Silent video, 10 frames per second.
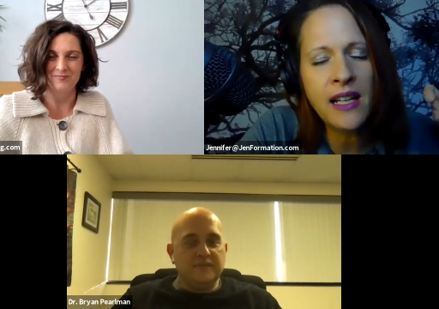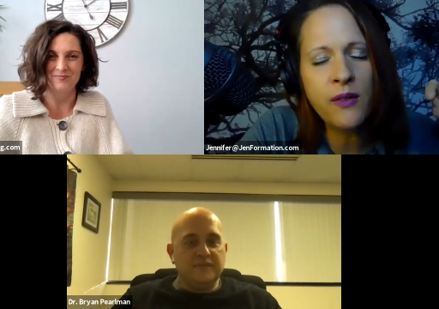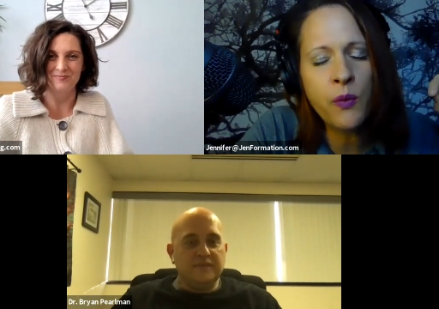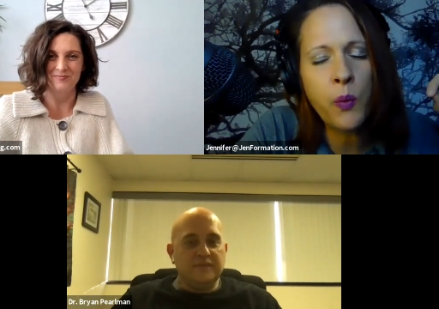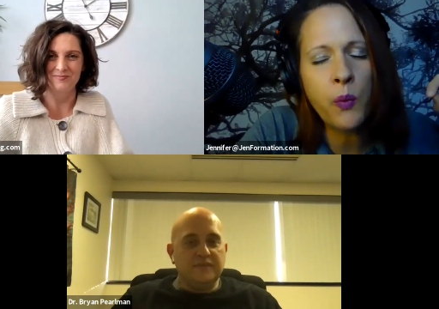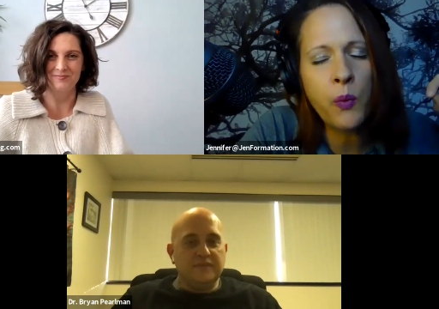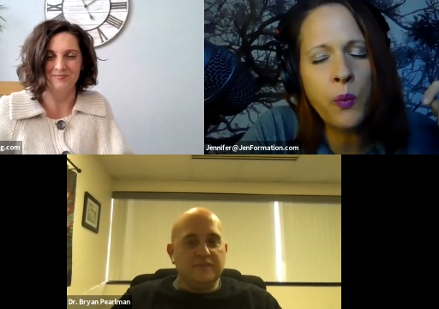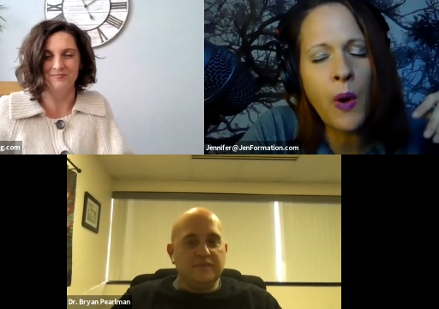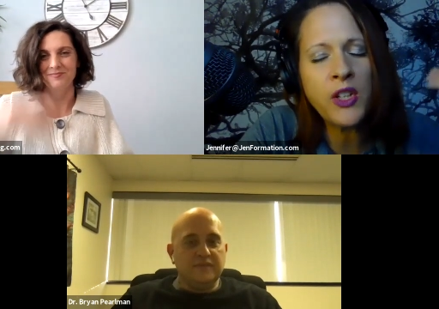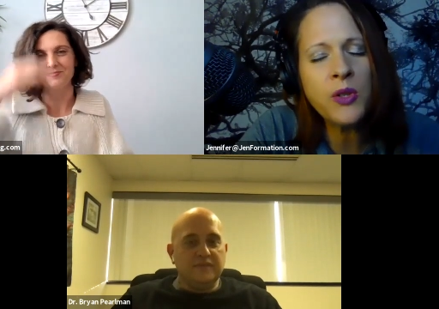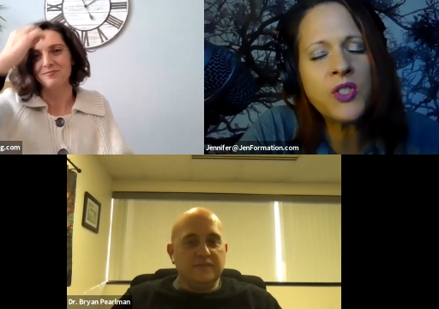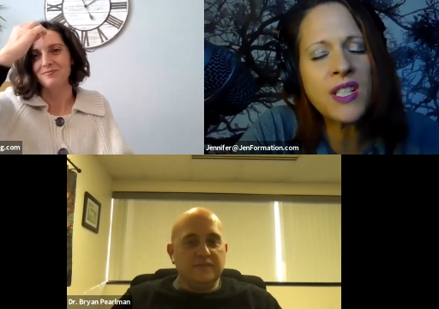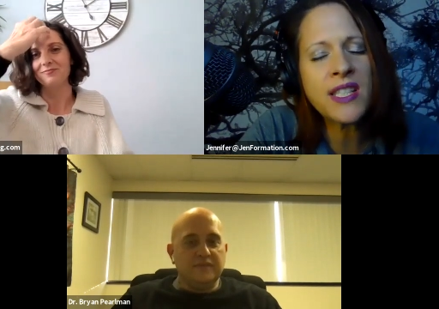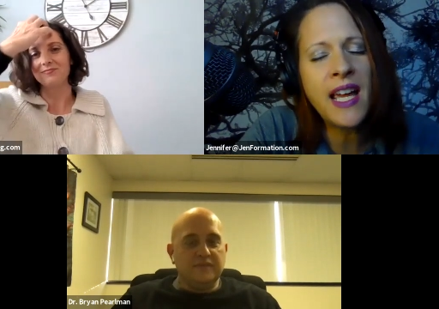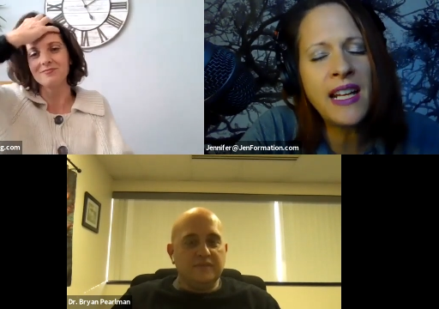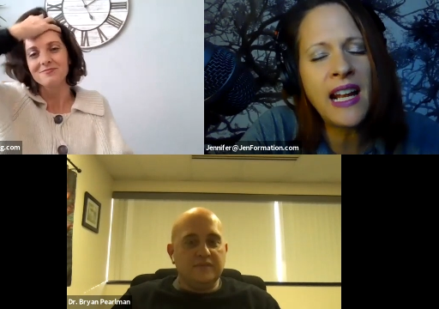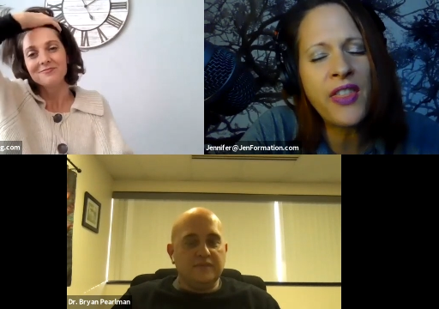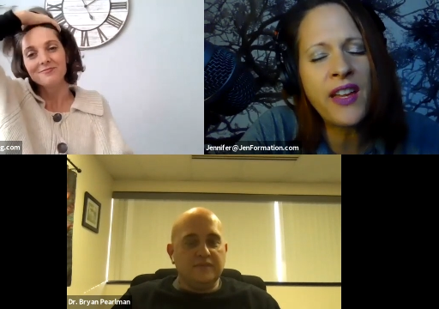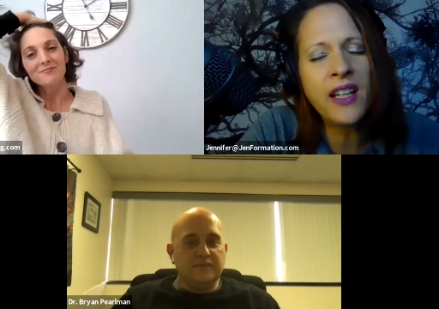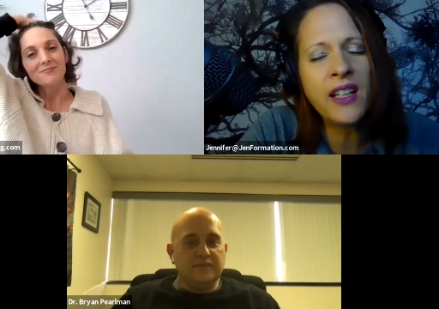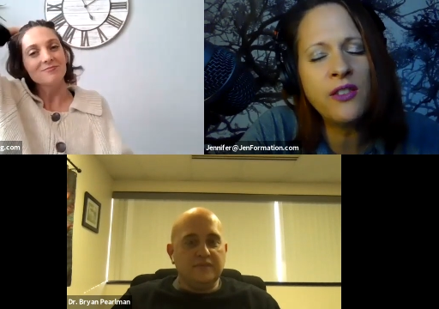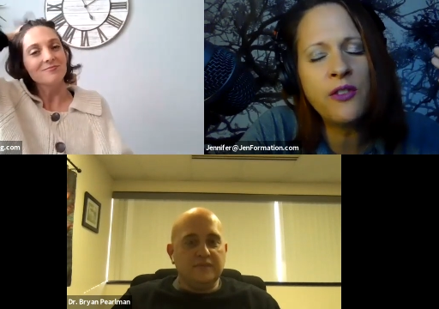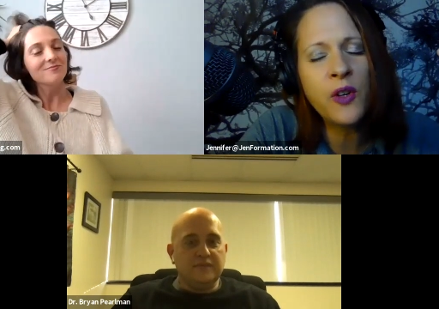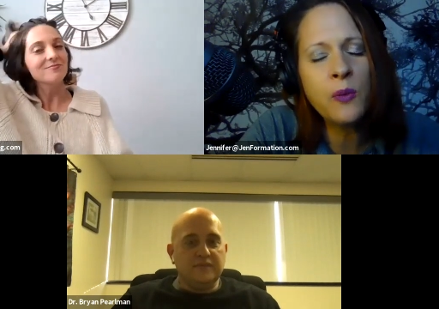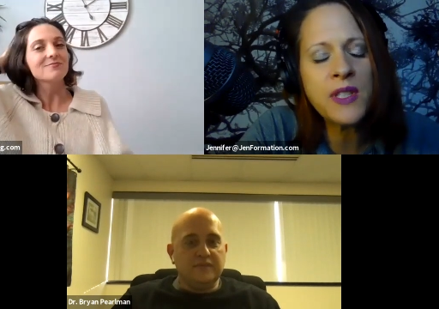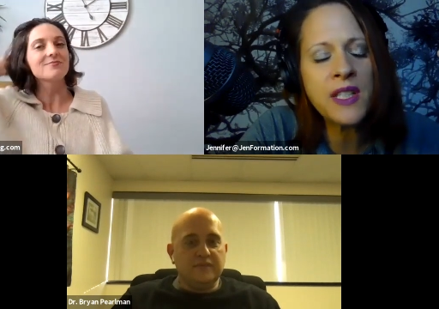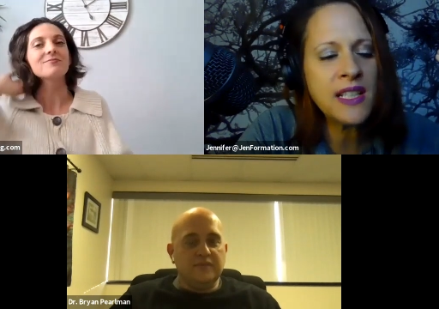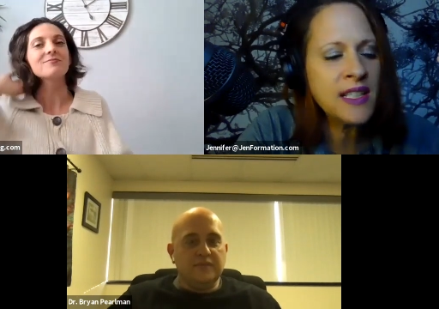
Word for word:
Speaker 1: and what you just said, I think confirms it.